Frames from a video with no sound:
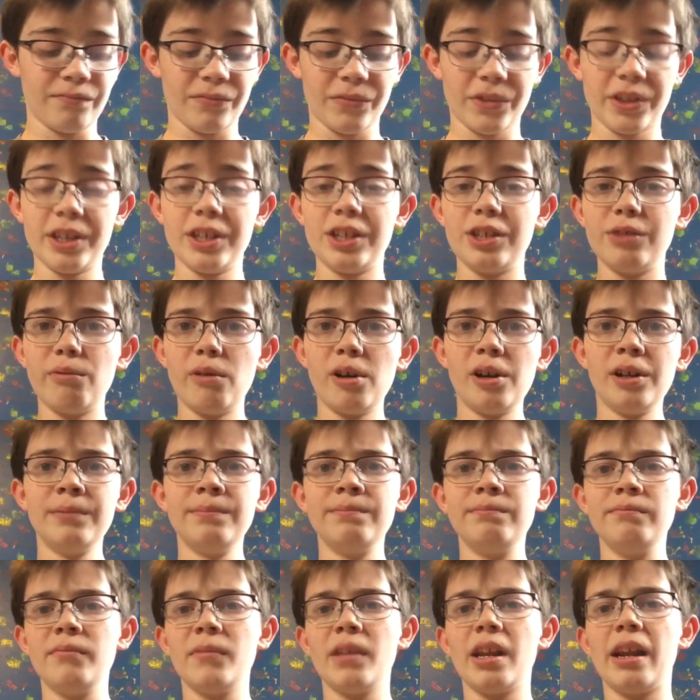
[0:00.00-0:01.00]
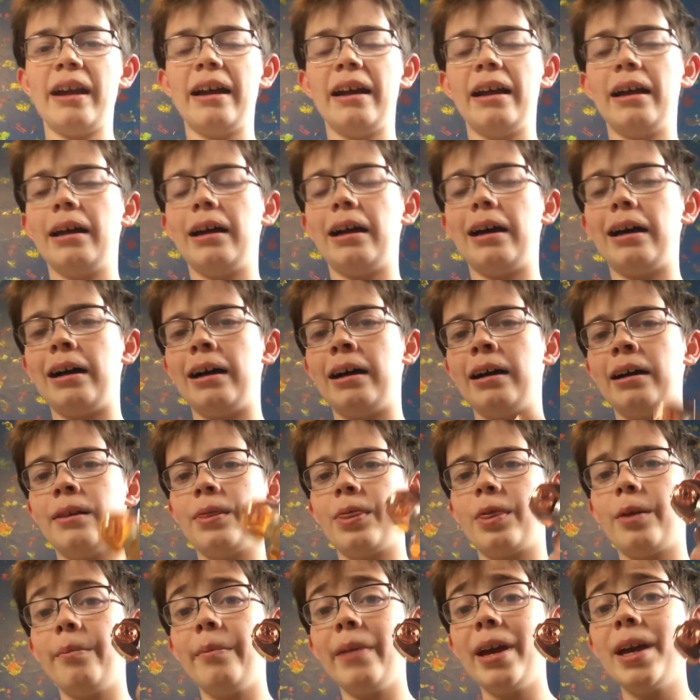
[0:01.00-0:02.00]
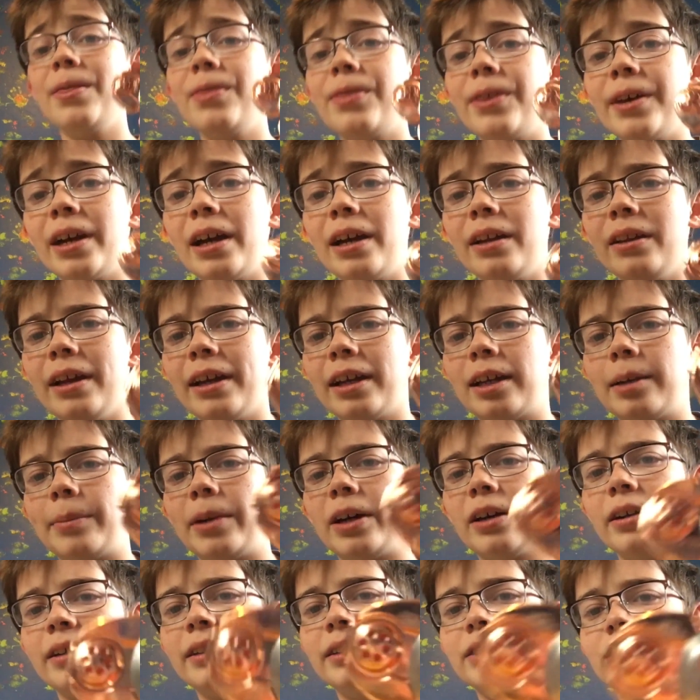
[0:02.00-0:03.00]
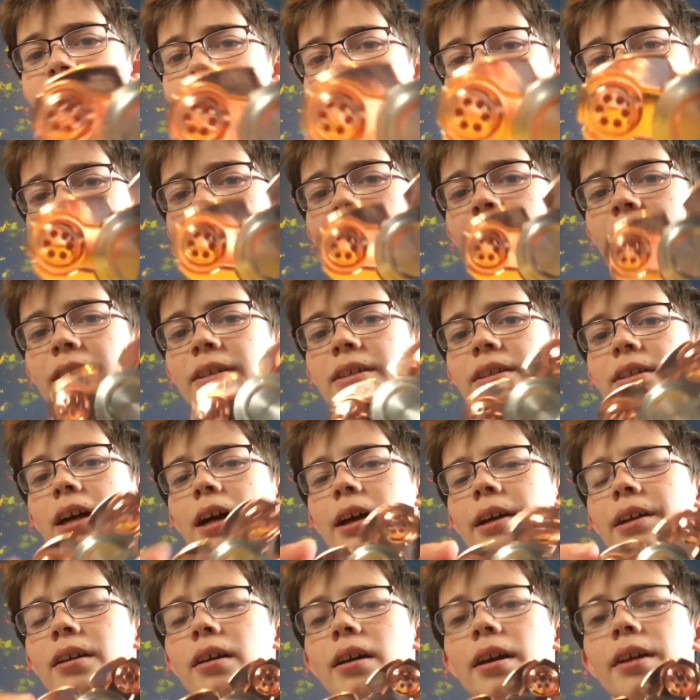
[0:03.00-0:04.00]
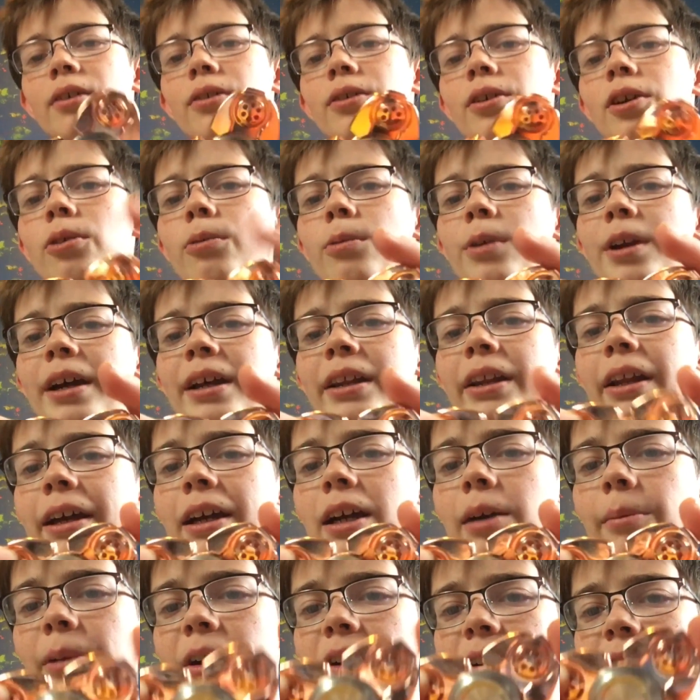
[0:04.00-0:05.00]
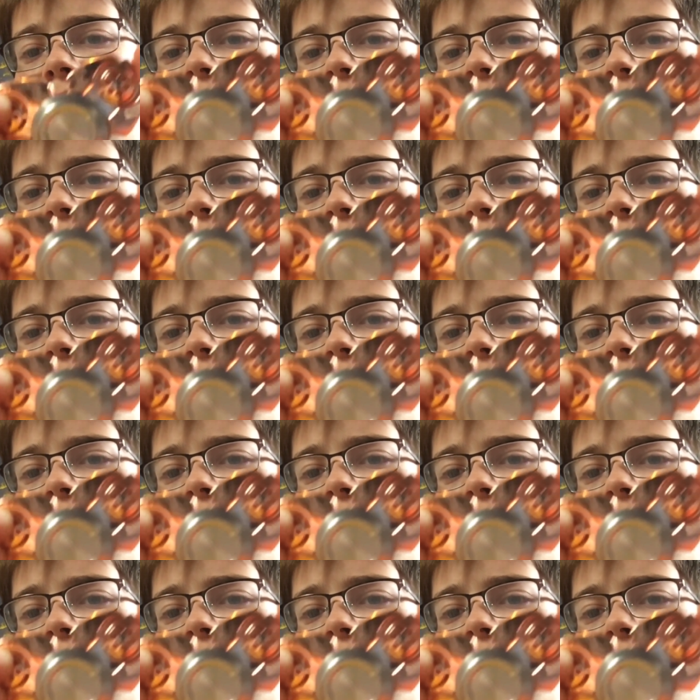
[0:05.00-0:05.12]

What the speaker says: This one, the main thing I like about it is just kind of, I don't know what I like about